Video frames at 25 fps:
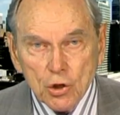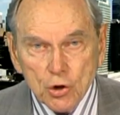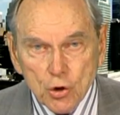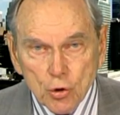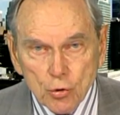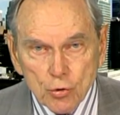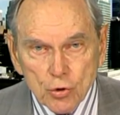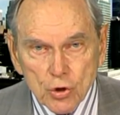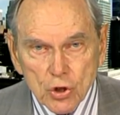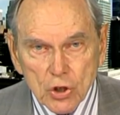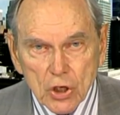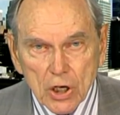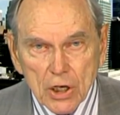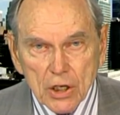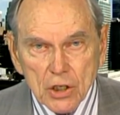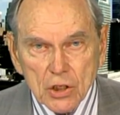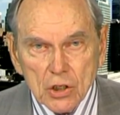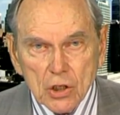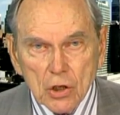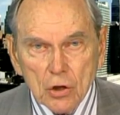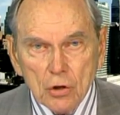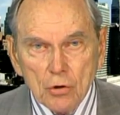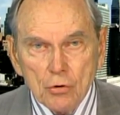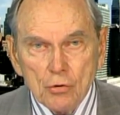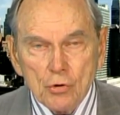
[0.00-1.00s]
two-state
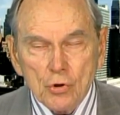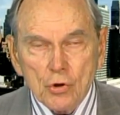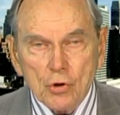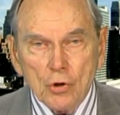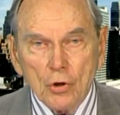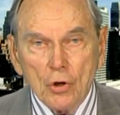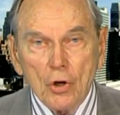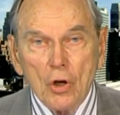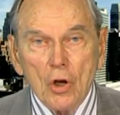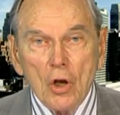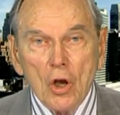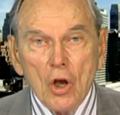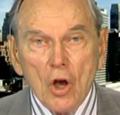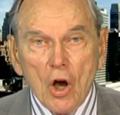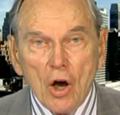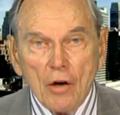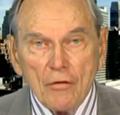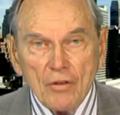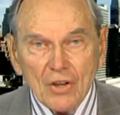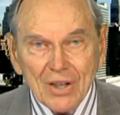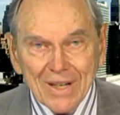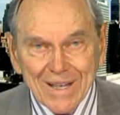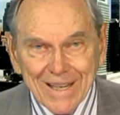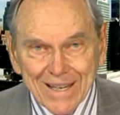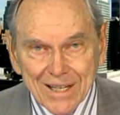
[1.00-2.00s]
solution of
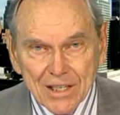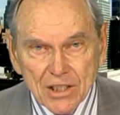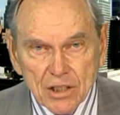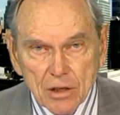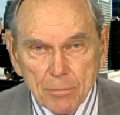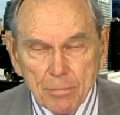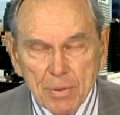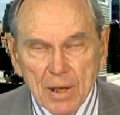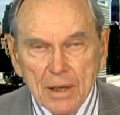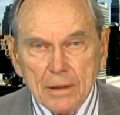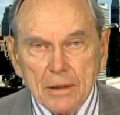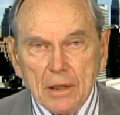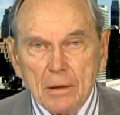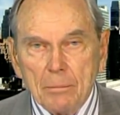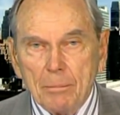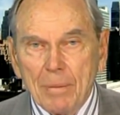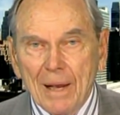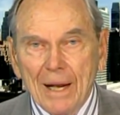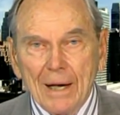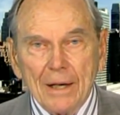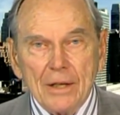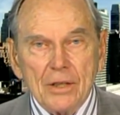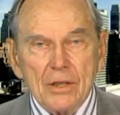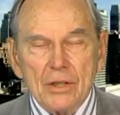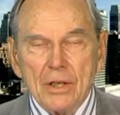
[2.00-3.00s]
an independent
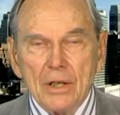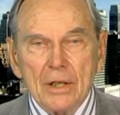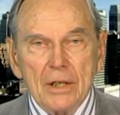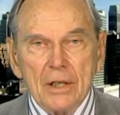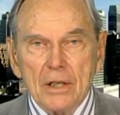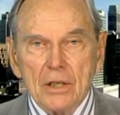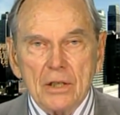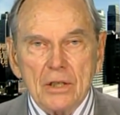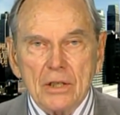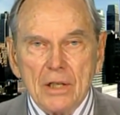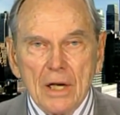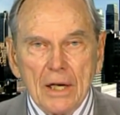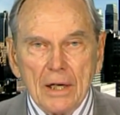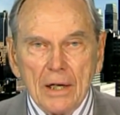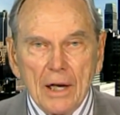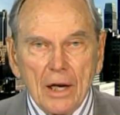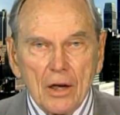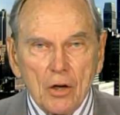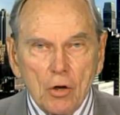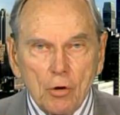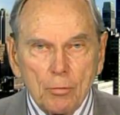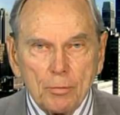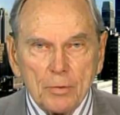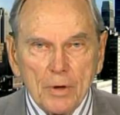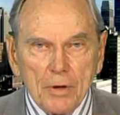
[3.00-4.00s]
Palestinian state. I
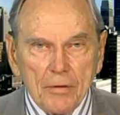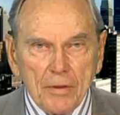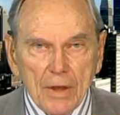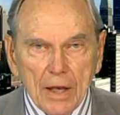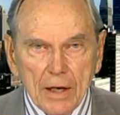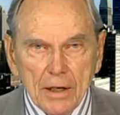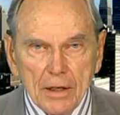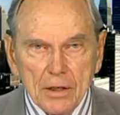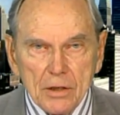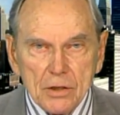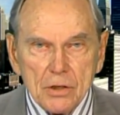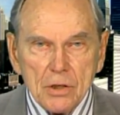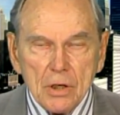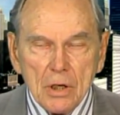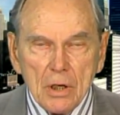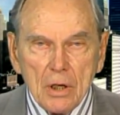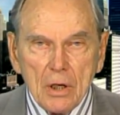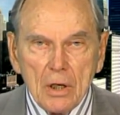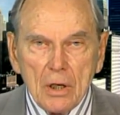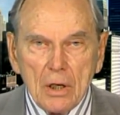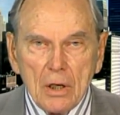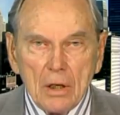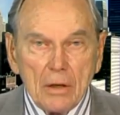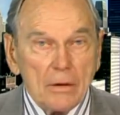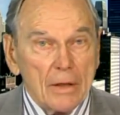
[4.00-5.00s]
hope that, that is,
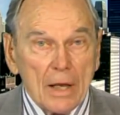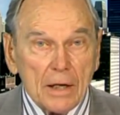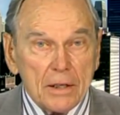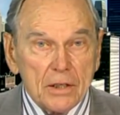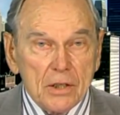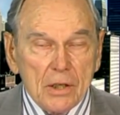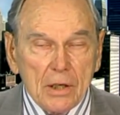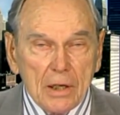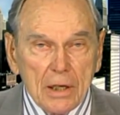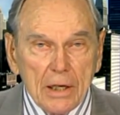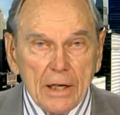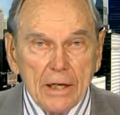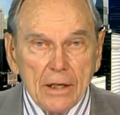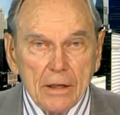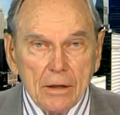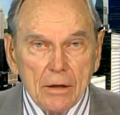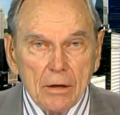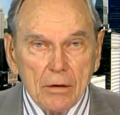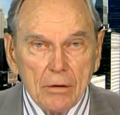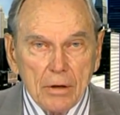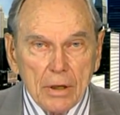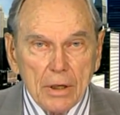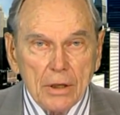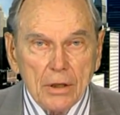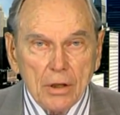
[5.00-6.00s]
that's
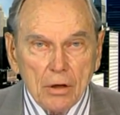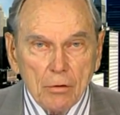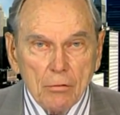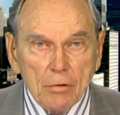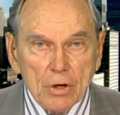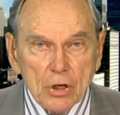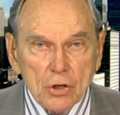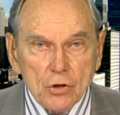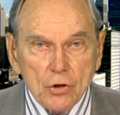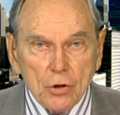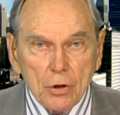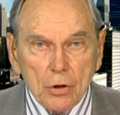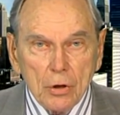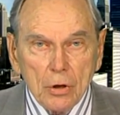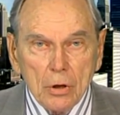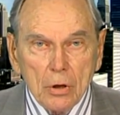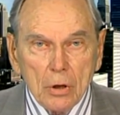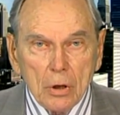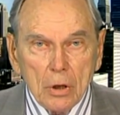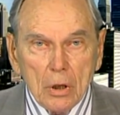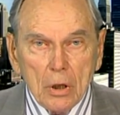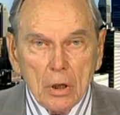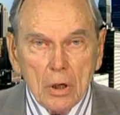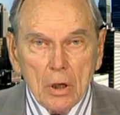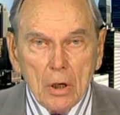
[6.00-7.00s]
clear in the region.
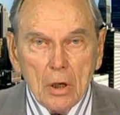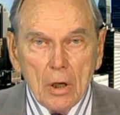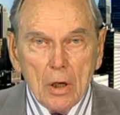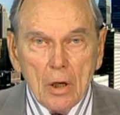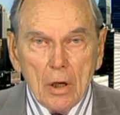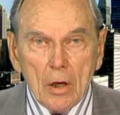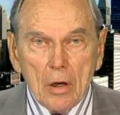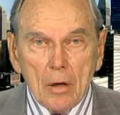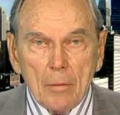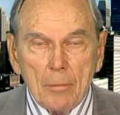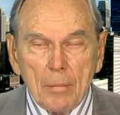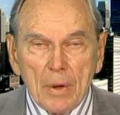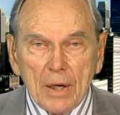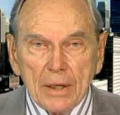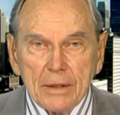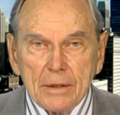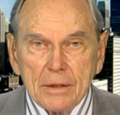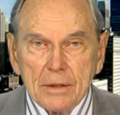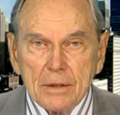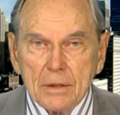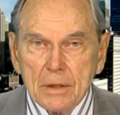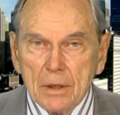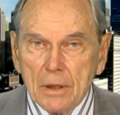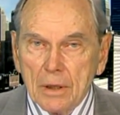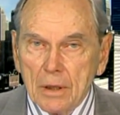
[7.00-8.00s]
But
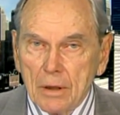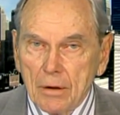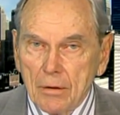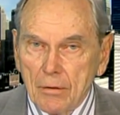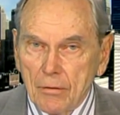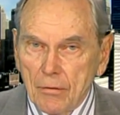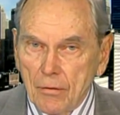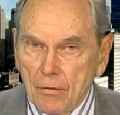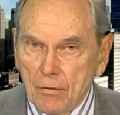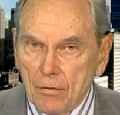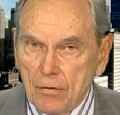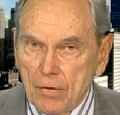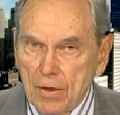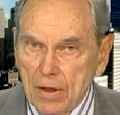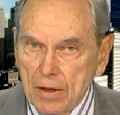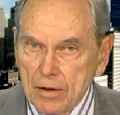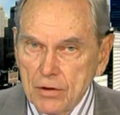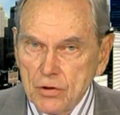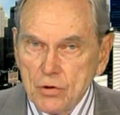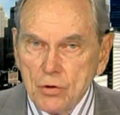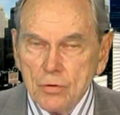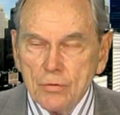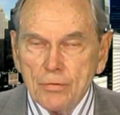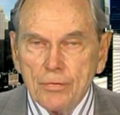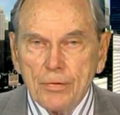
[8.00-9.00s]
uh, they
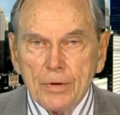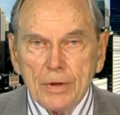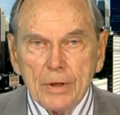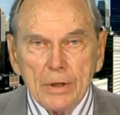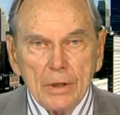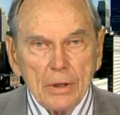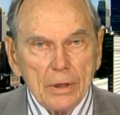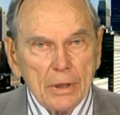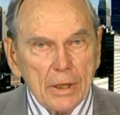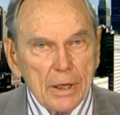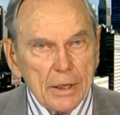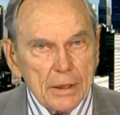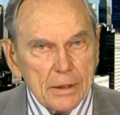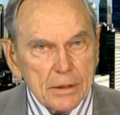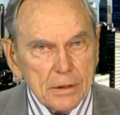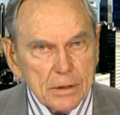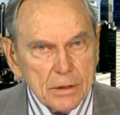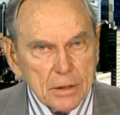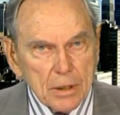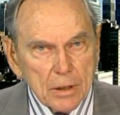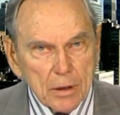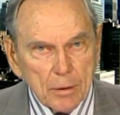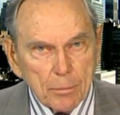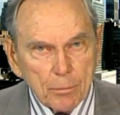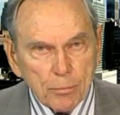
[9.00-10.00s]
do feel that
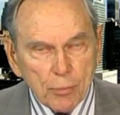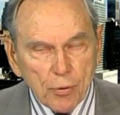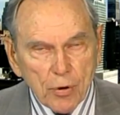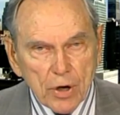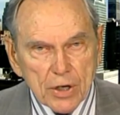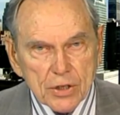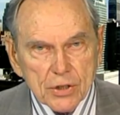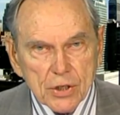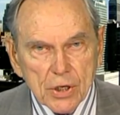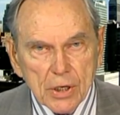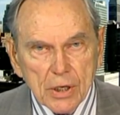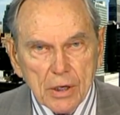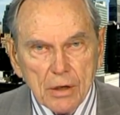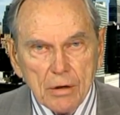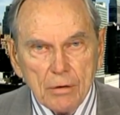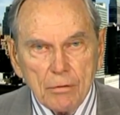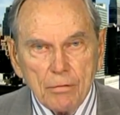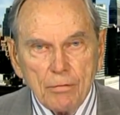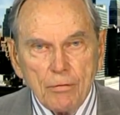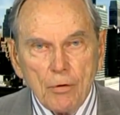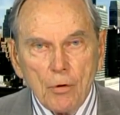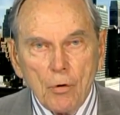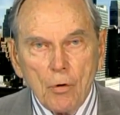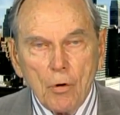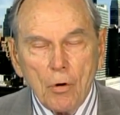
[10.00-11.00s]
uh, pressing
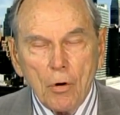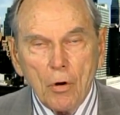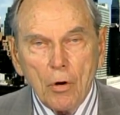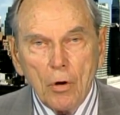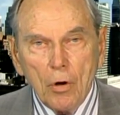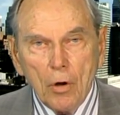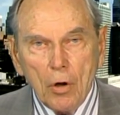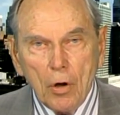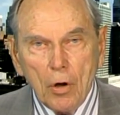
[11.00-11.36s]
for